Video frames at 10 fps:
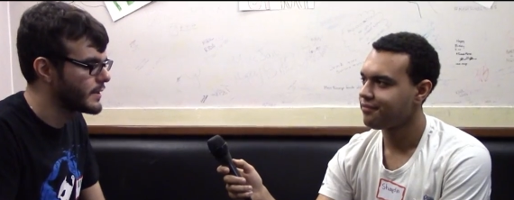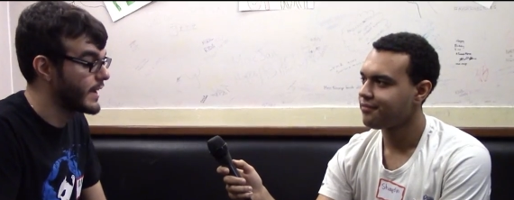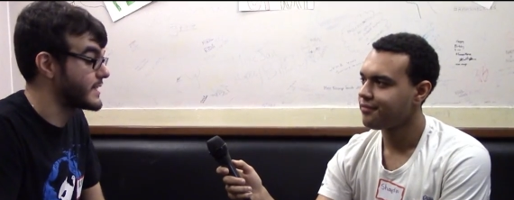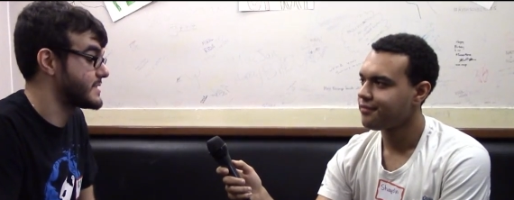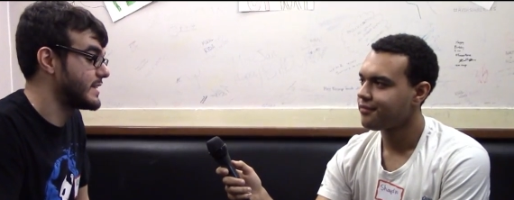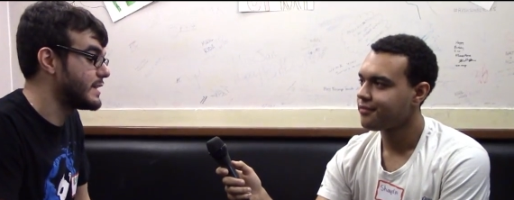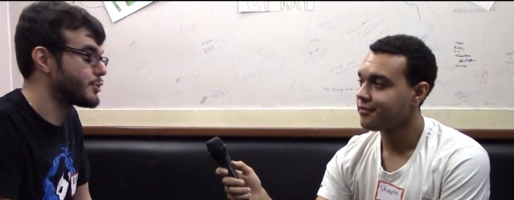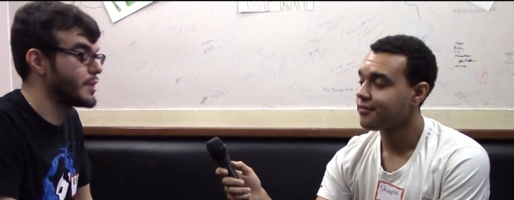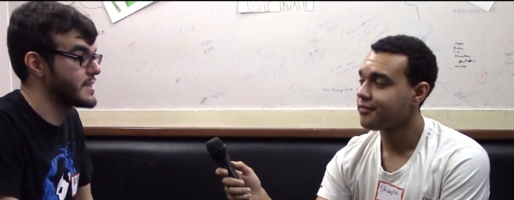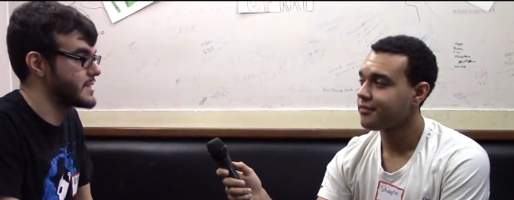Speaker 1: Like I said,
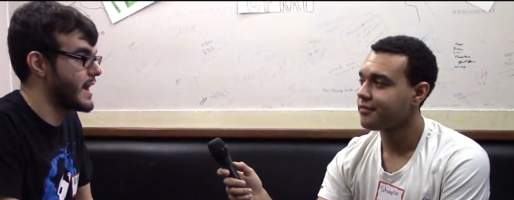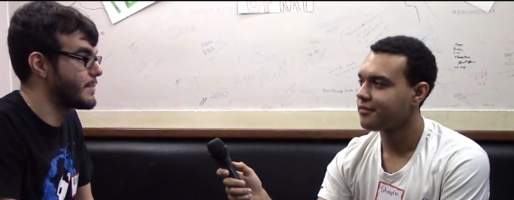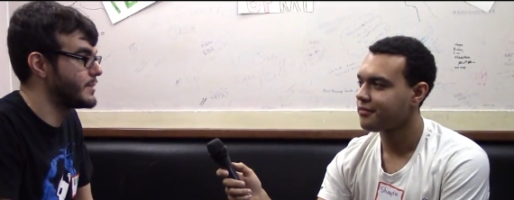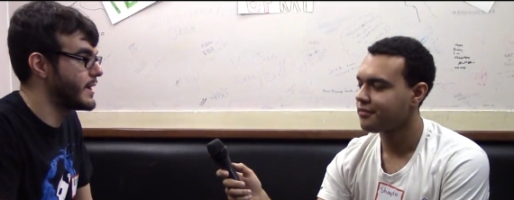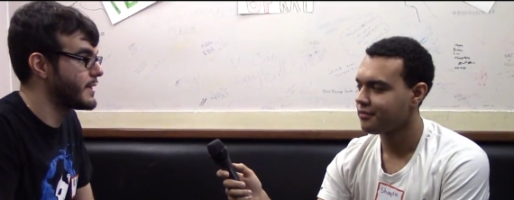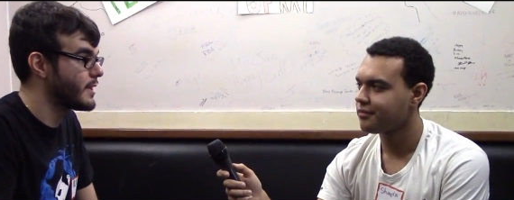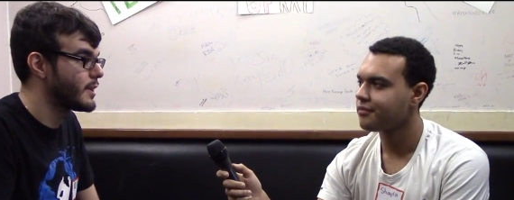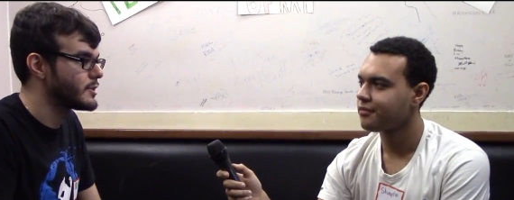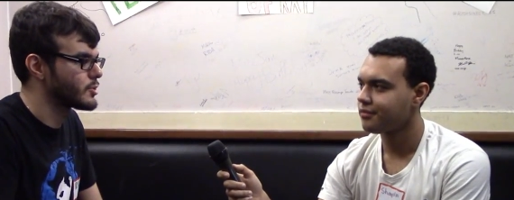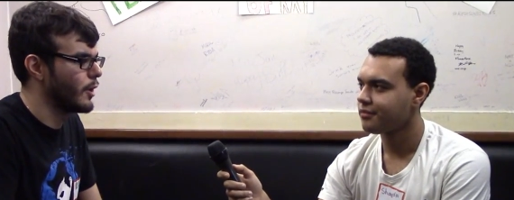E3 hasn't happened yet,
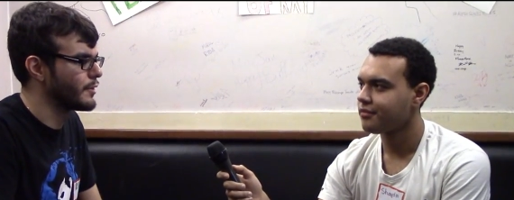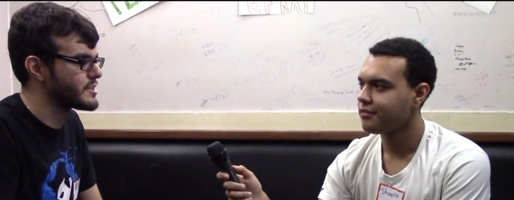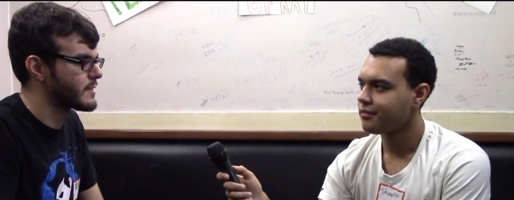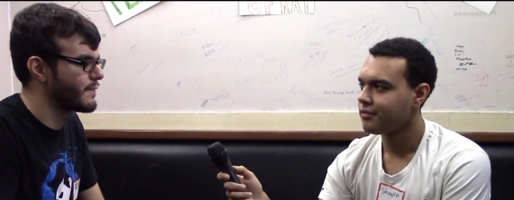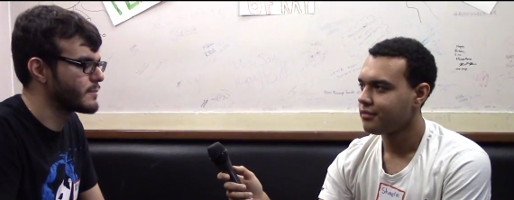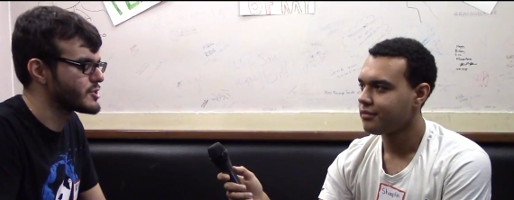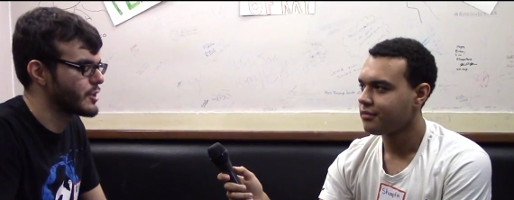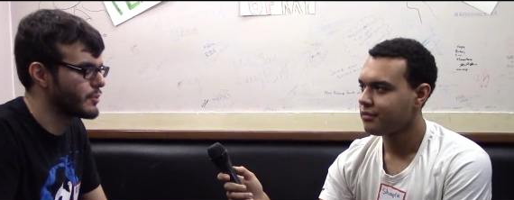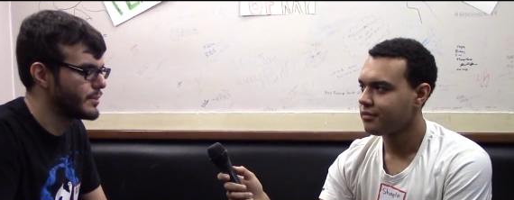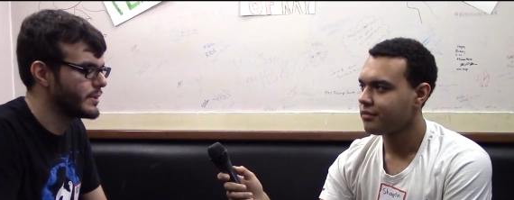so all this stuff I'm
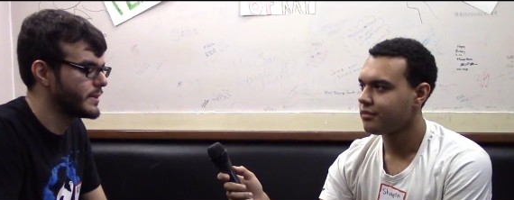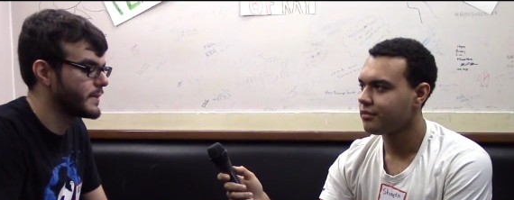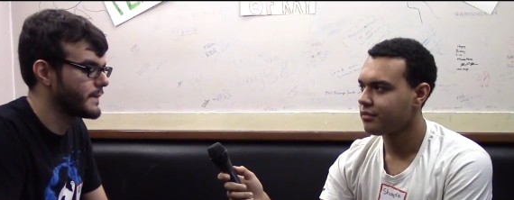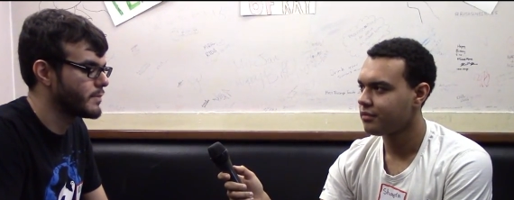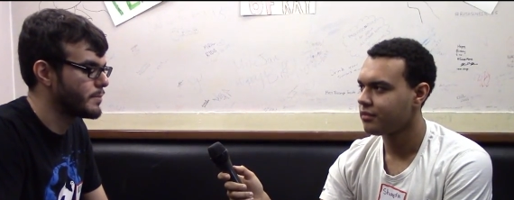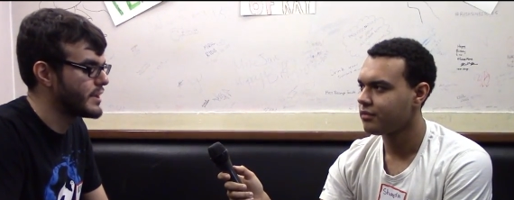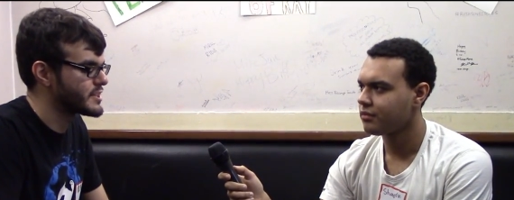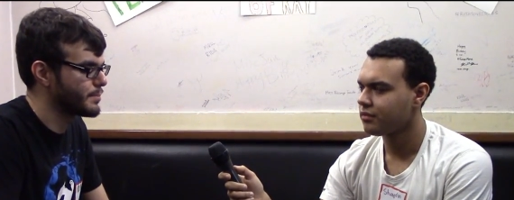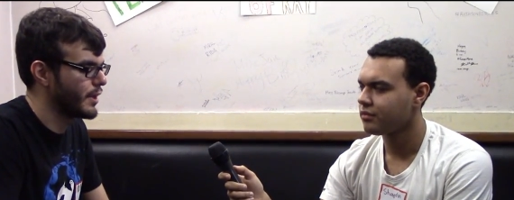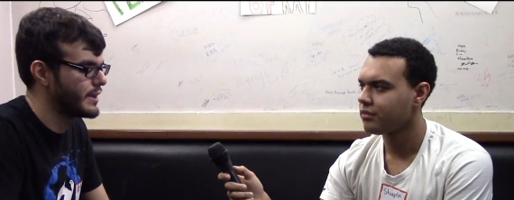sure will be be
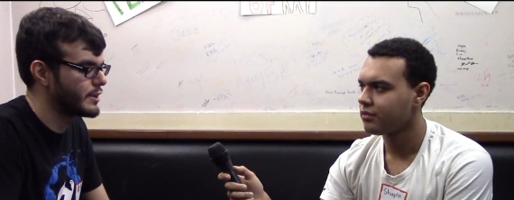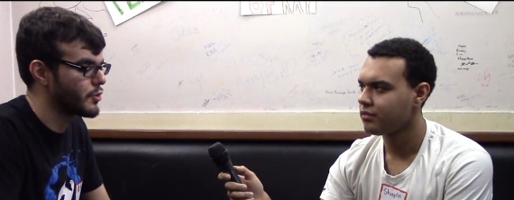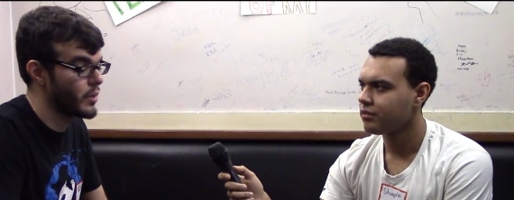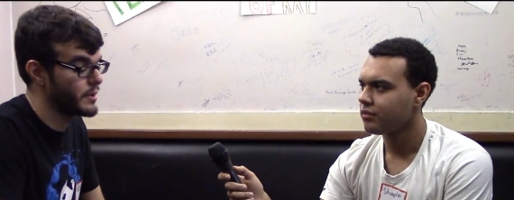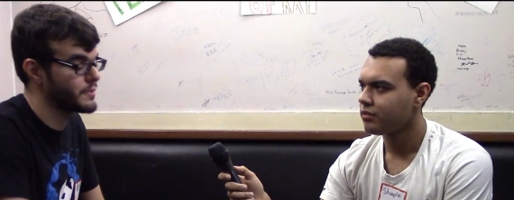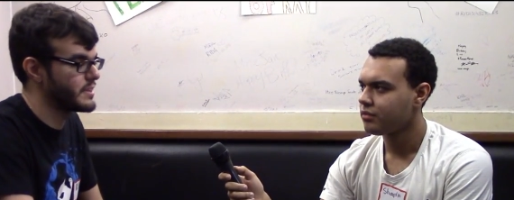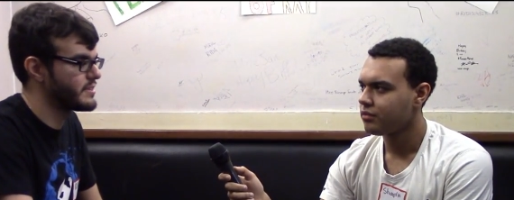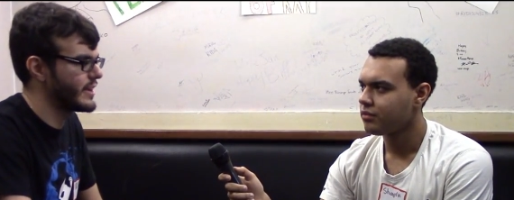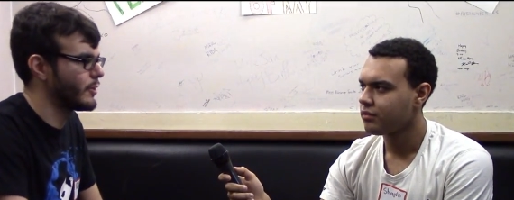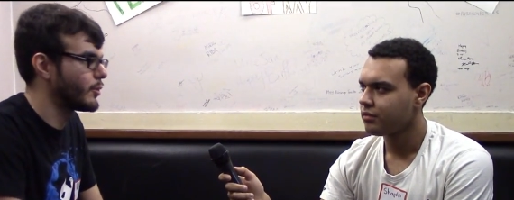explained in greater
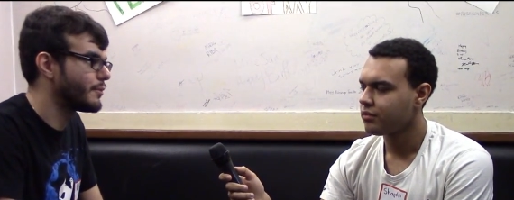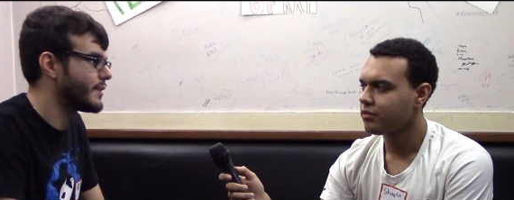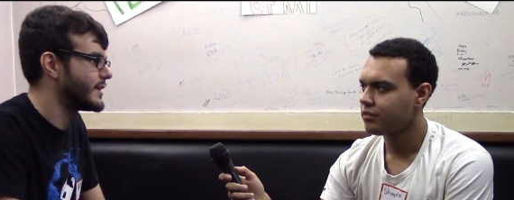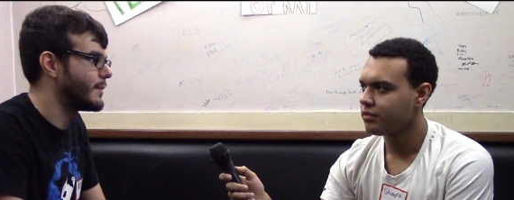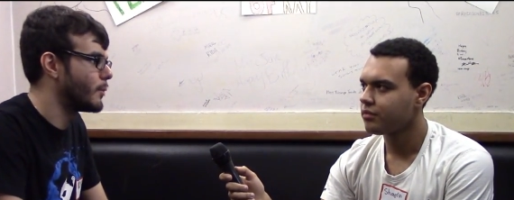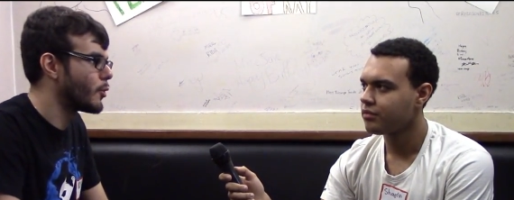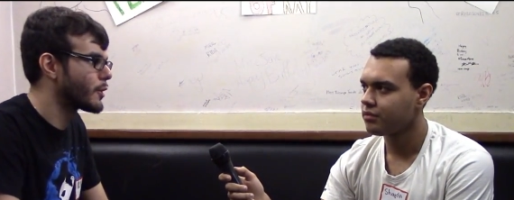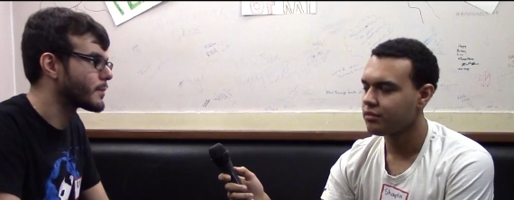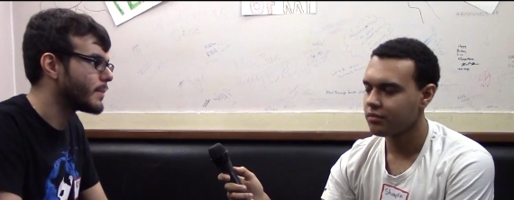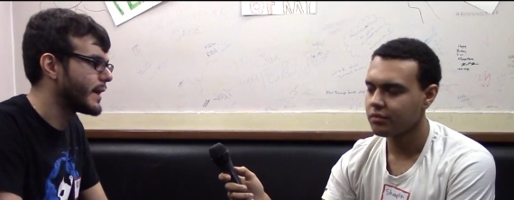detail, or we'll find out
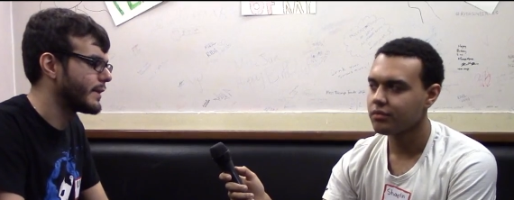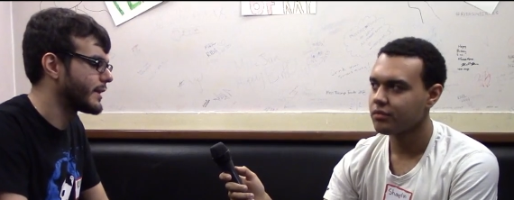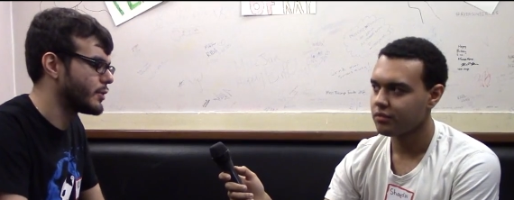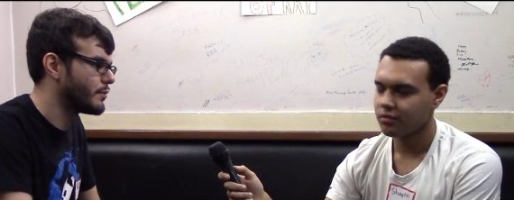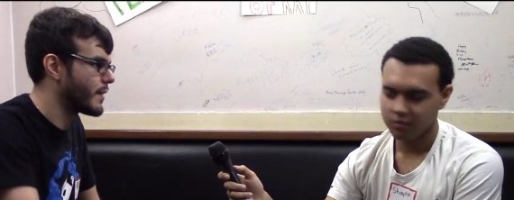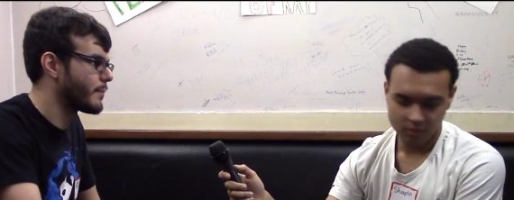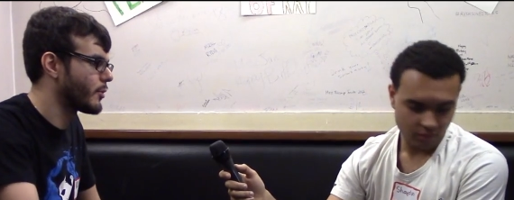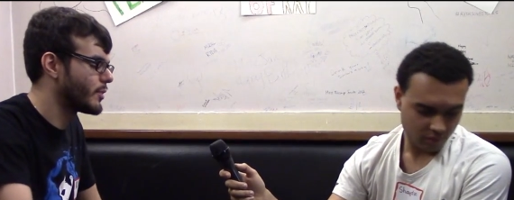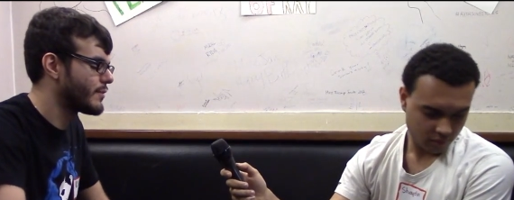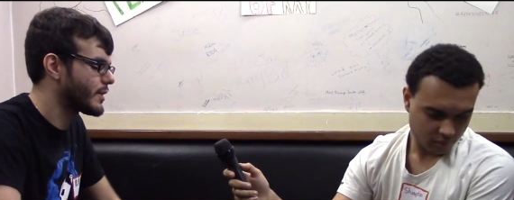more by like
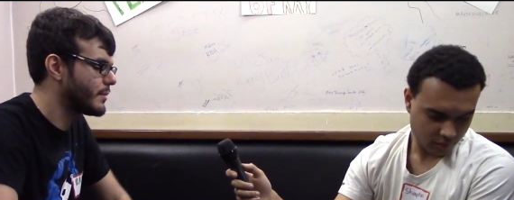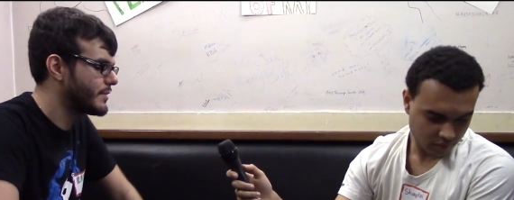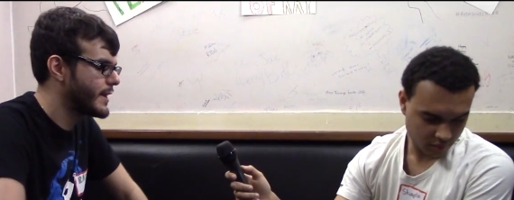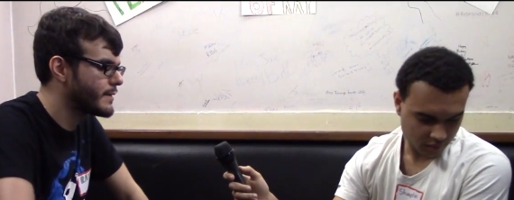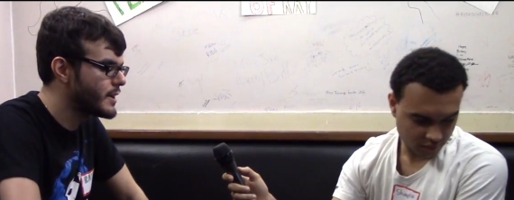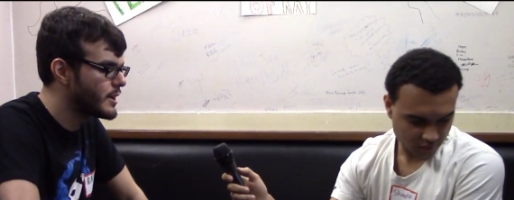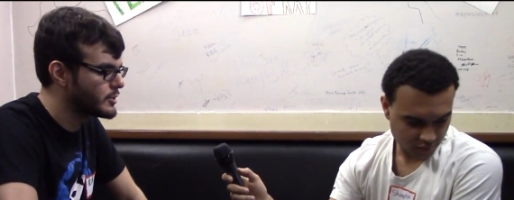November whenever it comes out.